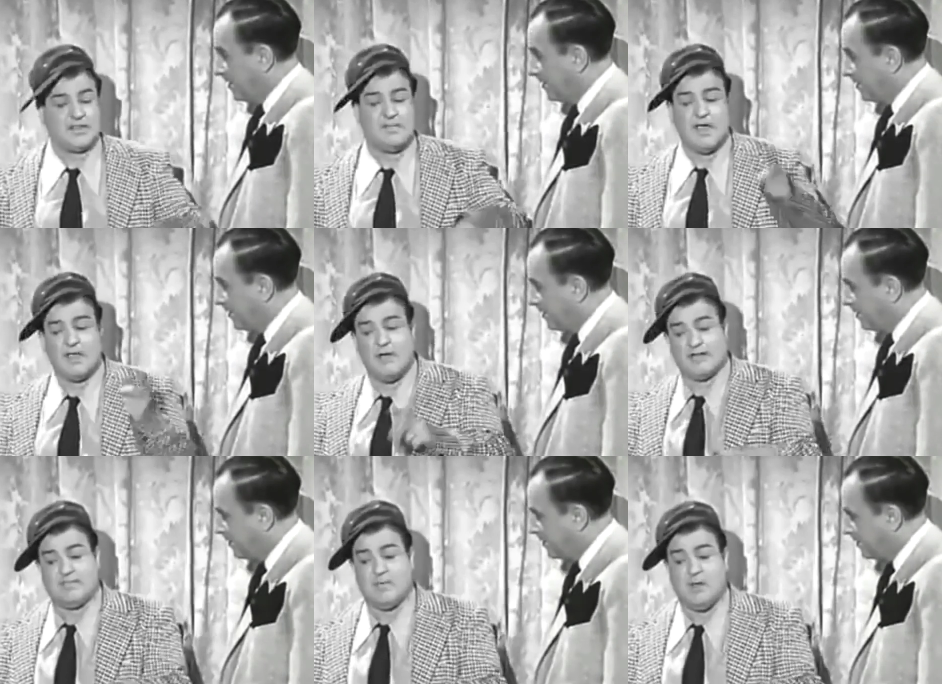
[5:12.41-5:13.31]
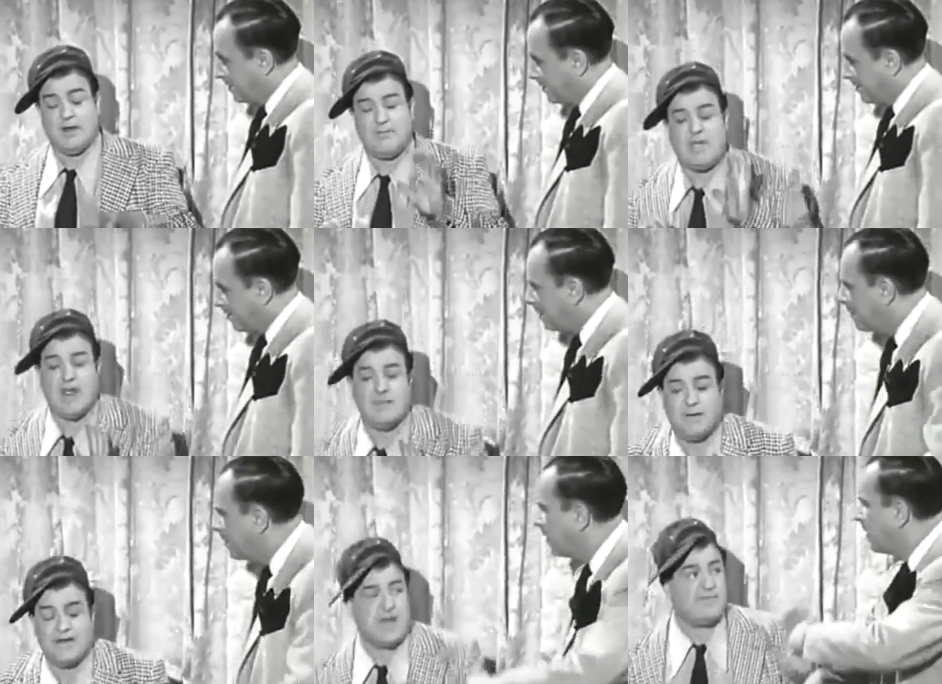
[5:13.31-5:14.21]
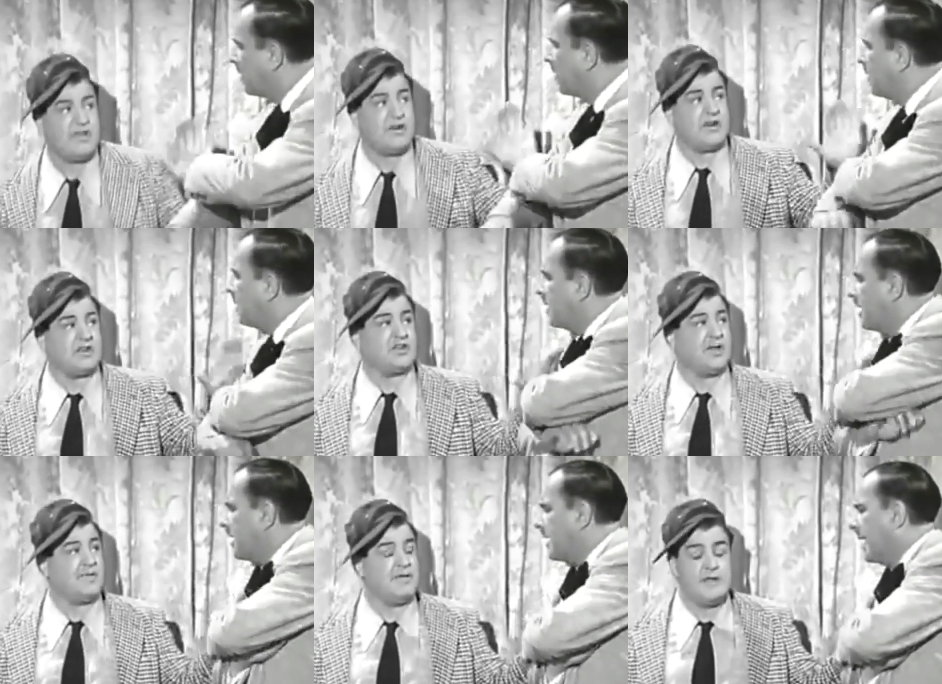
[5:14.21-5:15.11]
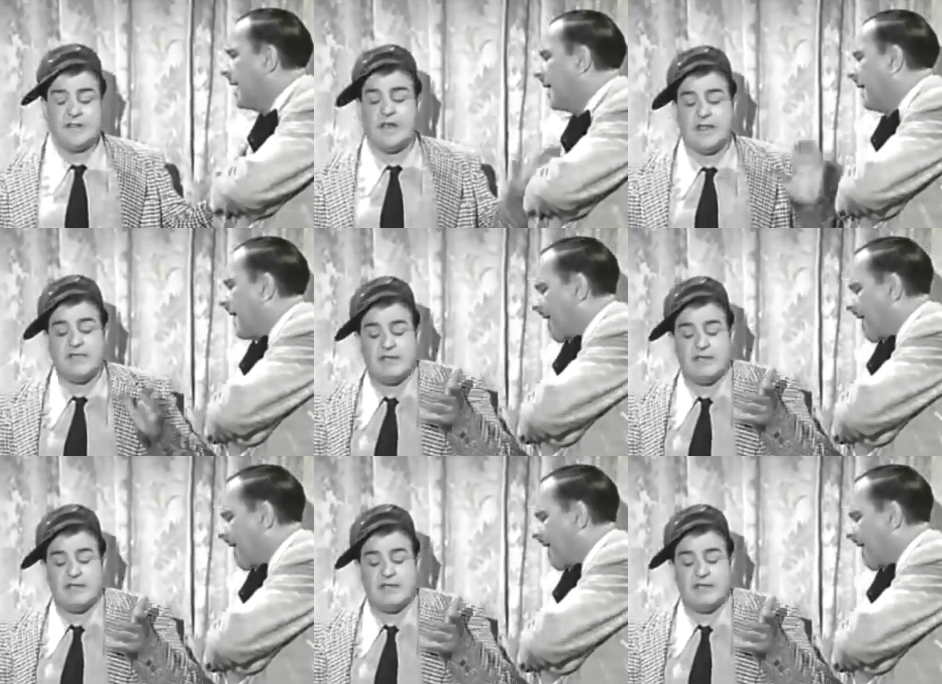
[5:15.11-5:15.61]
Speaker 1: tomorrow he winds up the ball and I'm behind the plate and the heavy hitter gets up. Yeah. Now the heavy